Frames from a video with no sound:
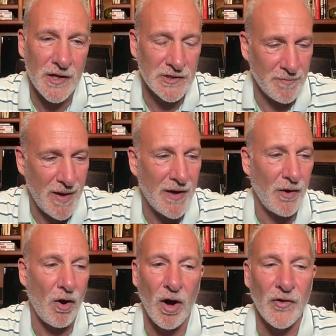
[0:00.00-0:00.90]
is about
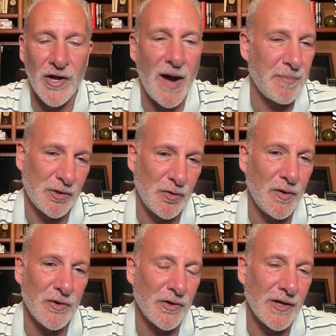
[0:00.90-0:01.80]
all the
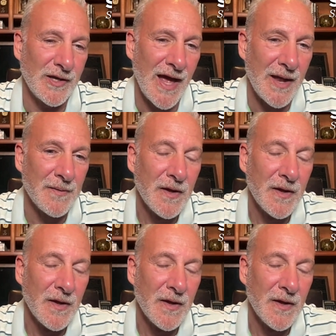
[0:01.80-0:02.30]
opportunity you're going to get.